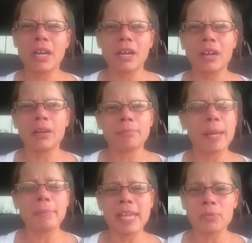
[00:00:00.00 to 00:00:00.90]
um,
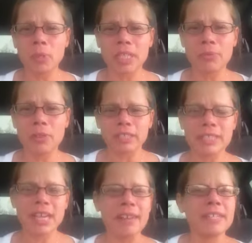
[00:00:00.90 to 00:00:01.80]
my band would get really
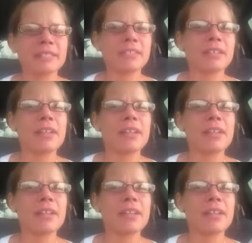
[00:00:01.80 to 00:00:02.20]
tight,